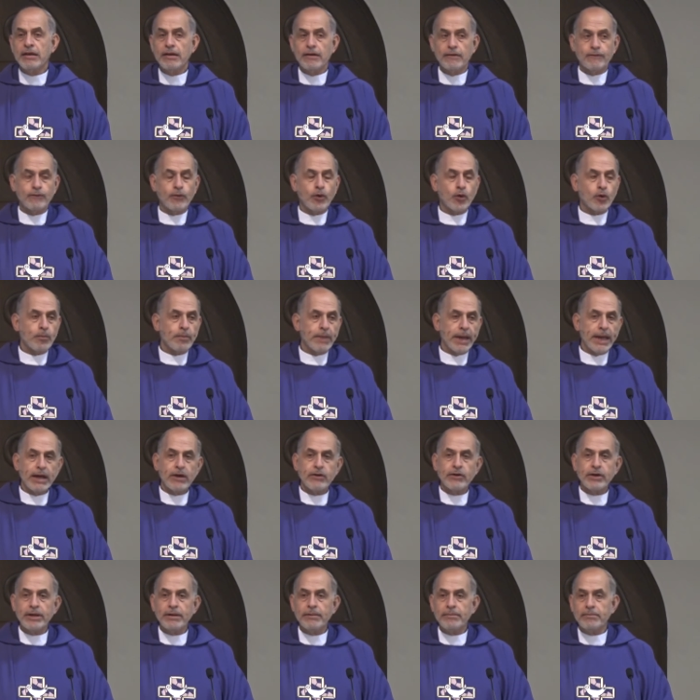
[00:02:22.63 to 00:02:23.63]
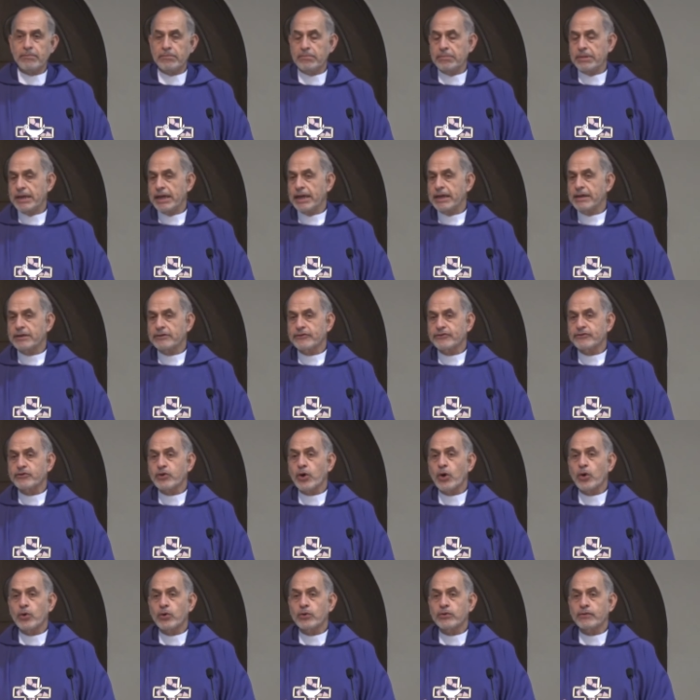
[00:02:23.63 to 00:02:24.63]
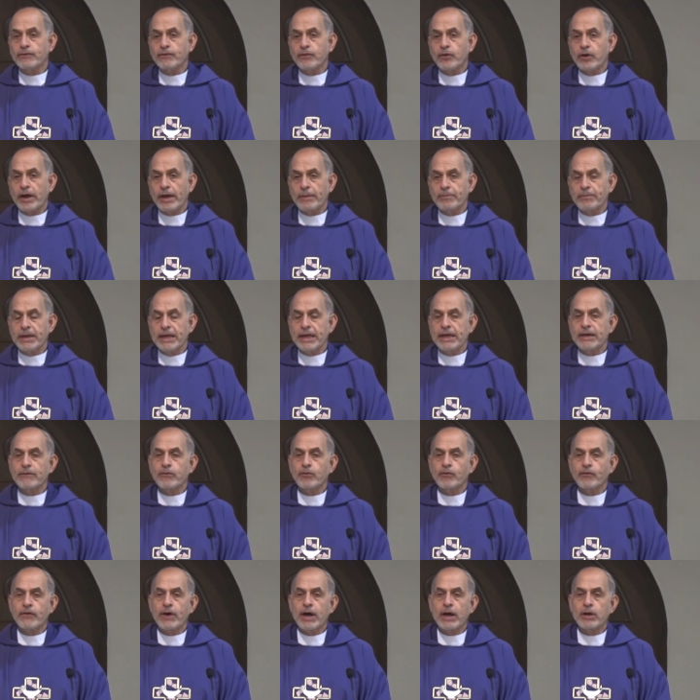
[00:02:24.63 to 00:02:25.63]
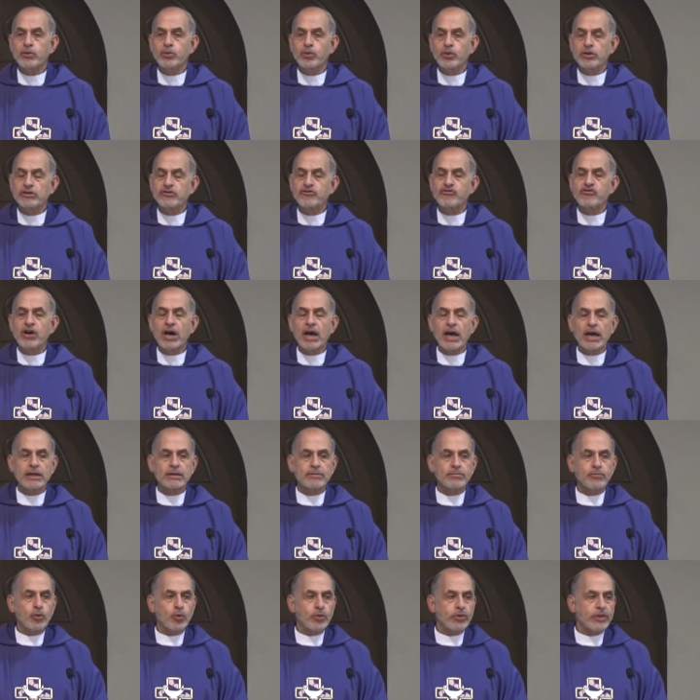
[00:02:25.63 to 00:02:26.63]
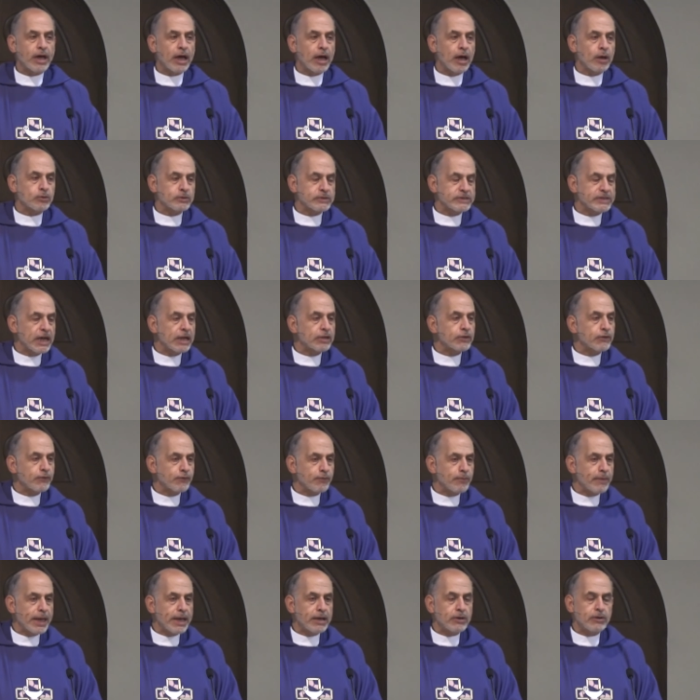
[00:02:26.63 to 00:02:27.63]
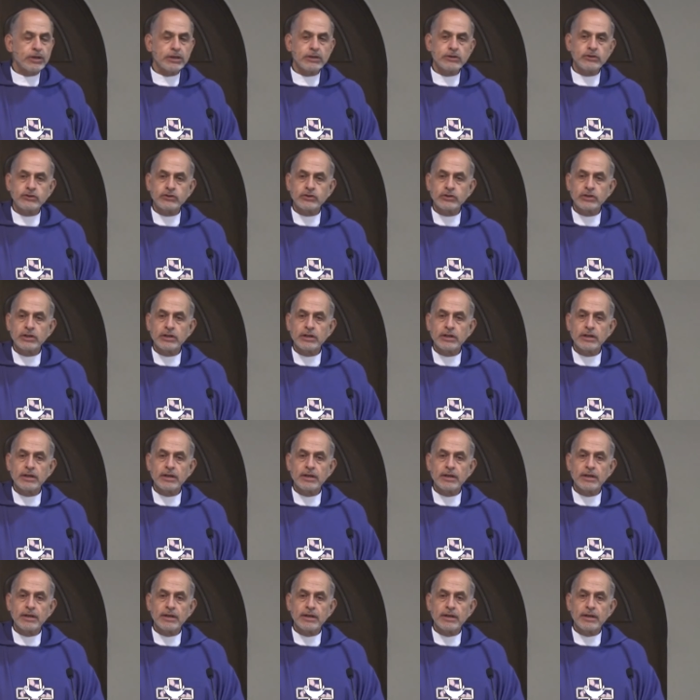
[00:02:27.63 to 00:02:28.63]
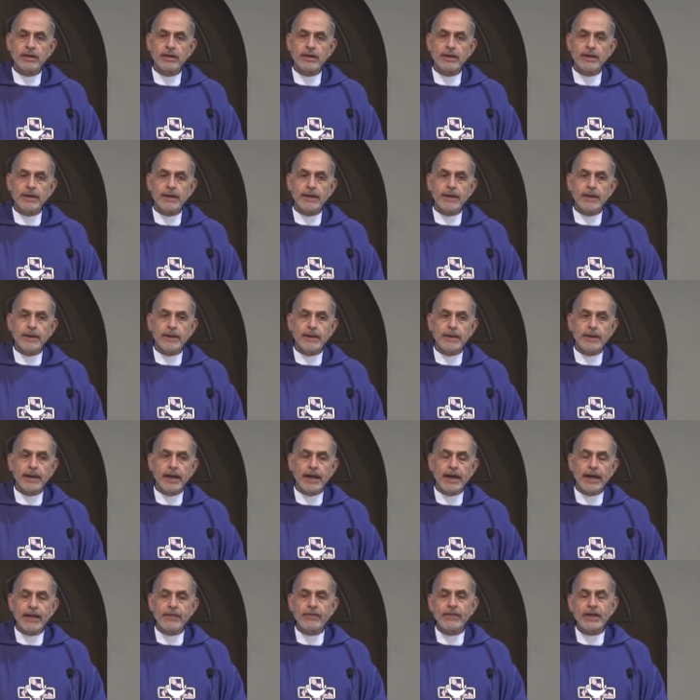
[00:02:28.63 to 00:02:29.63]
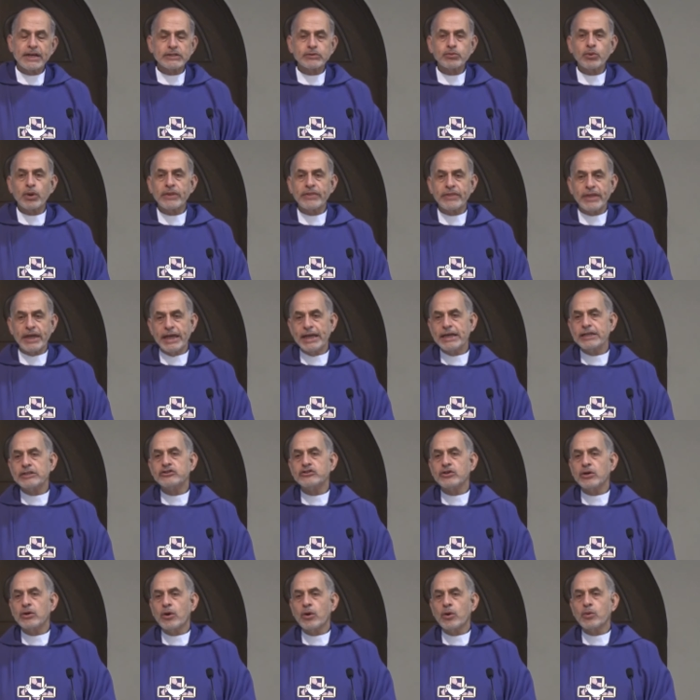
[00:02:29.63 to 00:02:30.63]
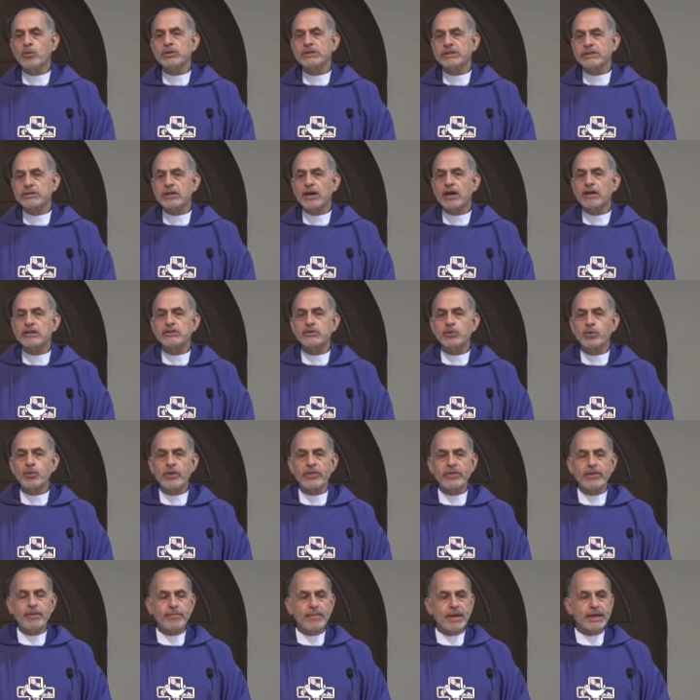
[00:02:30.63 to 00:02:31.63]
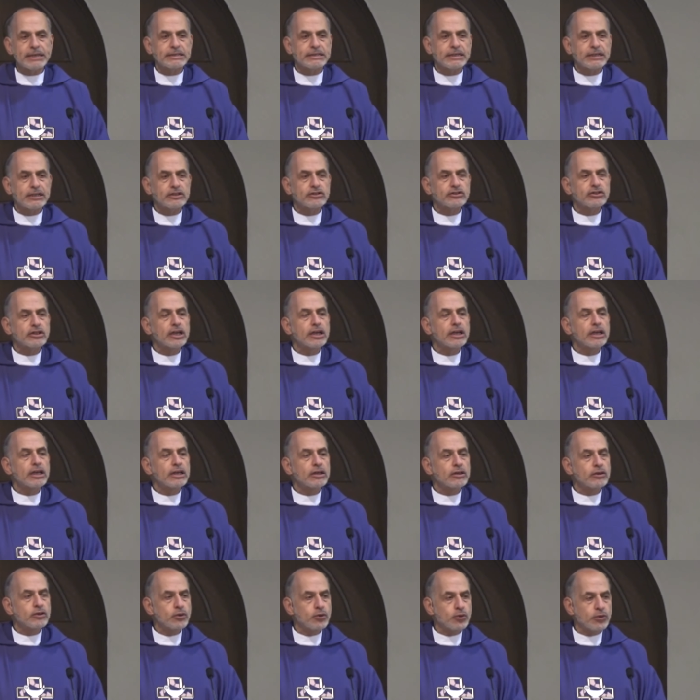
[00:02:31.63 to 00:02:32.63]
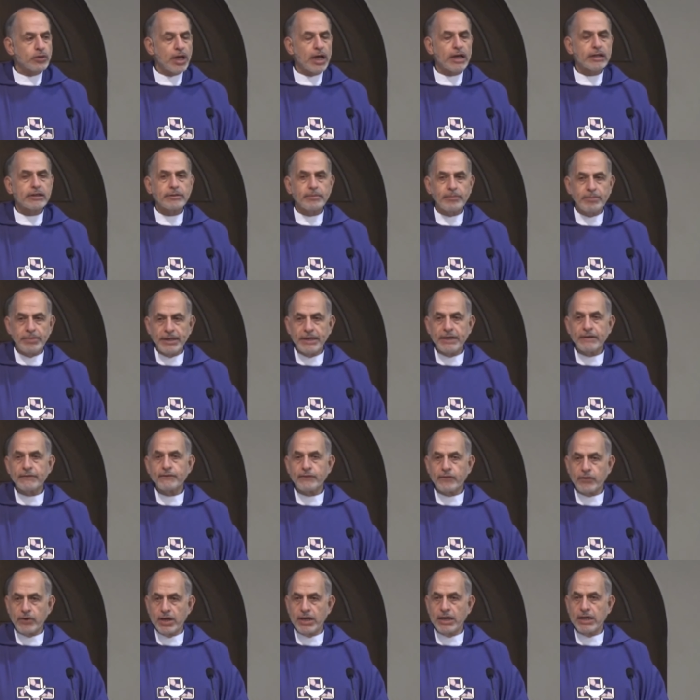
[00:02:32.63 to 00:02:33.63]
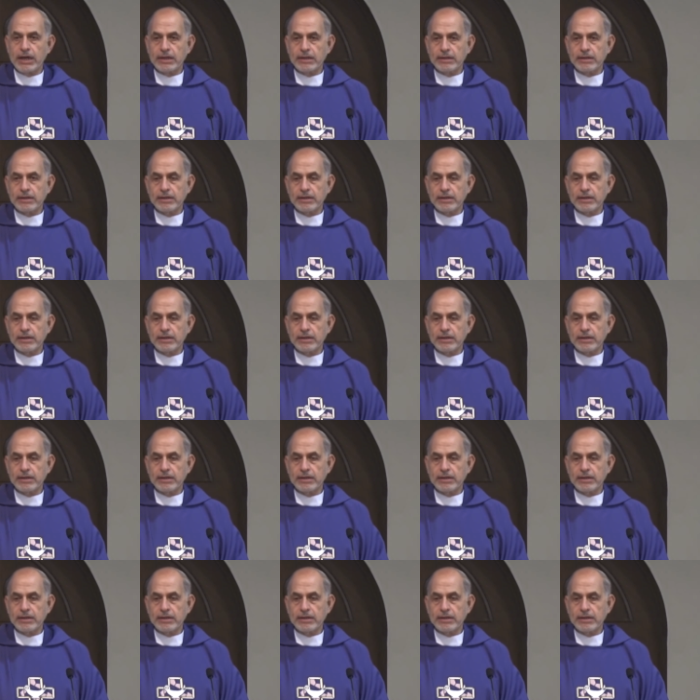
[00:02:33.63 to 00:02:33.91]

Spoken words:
For Mary, being stoned, for being found with child outside of marriage. And that's why the angel always starts with the message, do not be afraid.